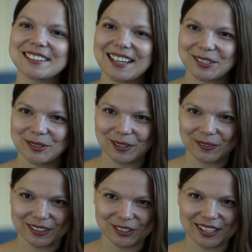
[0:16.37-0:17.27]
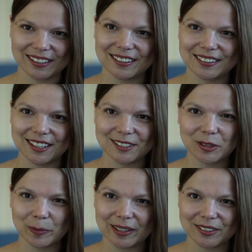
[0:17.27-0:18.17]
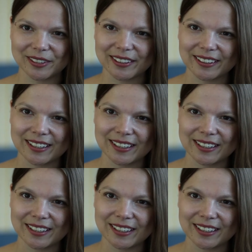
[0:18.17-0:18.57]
get to know the Chinese culture better.